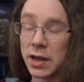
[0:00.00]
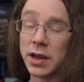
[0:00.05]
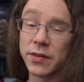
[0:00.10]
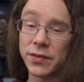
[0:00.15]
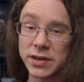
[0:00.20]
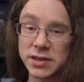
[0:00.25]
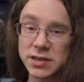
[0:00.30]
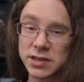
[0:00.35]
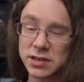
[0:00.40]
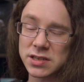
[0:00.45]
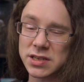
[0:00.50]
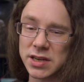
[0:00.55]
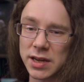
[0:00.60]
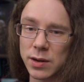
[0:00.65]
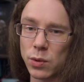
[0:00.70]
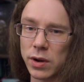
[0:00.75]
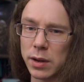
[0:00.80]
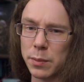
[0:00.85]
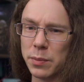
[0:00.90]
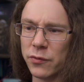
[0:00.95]
They did say
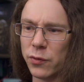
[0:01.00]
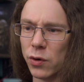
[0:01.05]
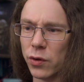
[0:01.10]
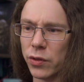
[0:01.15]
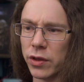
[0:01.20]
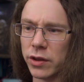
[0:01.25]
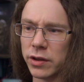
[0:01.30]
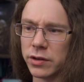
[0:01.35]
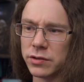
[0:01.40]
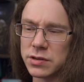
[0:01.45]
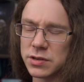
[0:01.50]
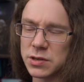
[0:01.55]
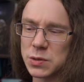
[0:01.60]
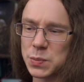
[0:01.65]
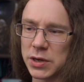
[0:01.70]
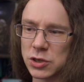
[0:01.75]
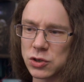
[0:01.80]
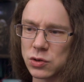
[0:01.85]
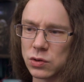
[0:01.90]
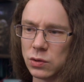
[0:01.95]
way before that
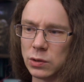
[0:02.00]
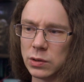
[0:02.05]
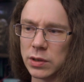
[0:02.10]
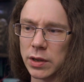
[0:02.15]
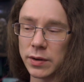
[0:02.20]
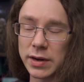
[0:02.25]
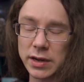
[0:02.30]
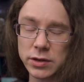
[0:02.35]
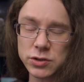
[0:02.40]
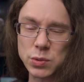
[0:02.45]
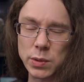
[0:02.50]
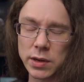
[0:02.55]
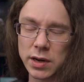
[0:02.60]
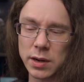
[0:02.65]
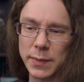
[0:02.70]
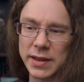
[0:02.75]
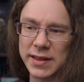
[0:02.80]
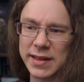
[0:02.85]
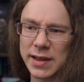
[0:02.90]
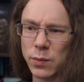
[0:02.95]
special loadouts were going to
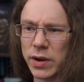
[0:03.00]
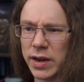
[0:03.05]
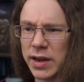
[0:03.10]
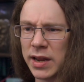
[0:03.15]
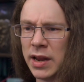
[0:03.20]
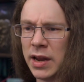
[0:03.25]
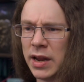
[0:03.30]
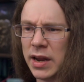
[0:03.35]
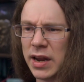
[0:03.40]
be that way,